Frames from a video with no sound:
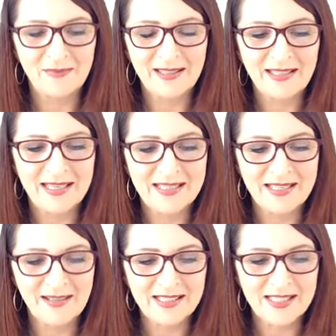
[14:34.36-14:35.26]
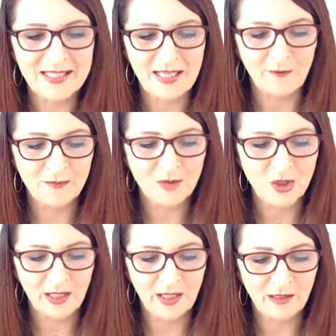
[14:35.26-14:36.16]
Here's another stat from
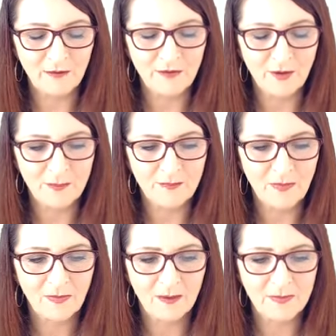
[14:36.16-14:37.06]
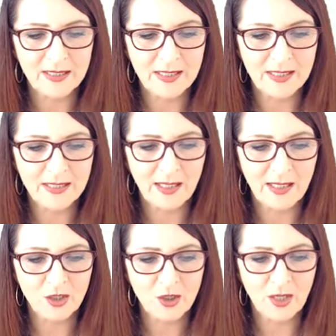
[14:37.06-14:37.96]
Shelley from the
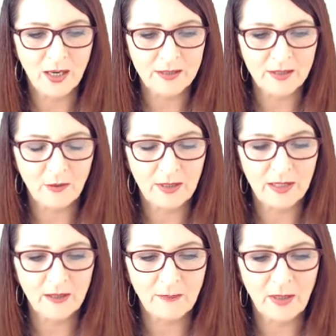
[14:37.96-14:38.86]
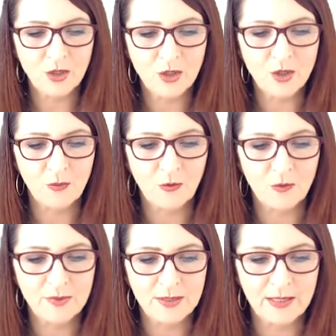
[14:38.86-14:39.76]
CCHR. So in the patient
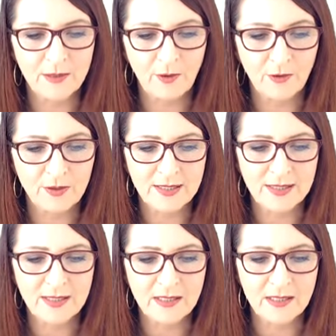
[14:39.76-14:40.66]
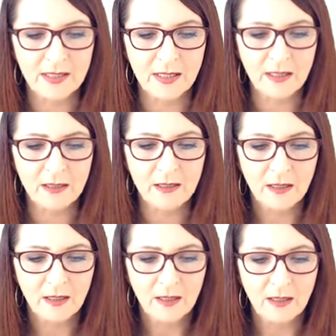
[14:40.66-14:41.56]
group 0 to 16,
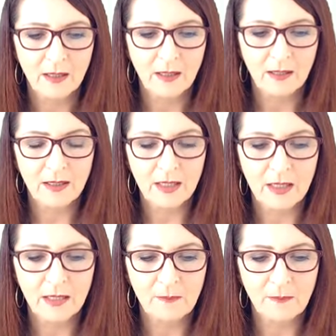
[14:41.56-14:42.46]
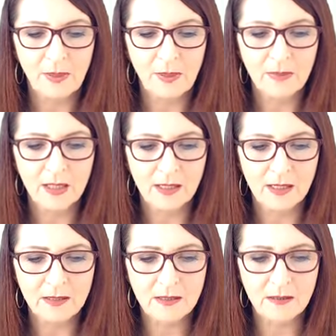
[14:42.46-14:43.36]
the
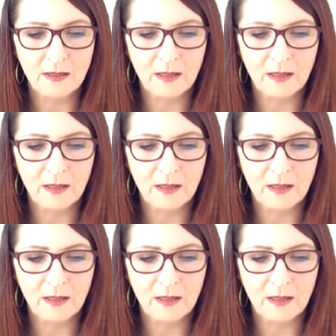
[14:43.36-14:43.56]
PBS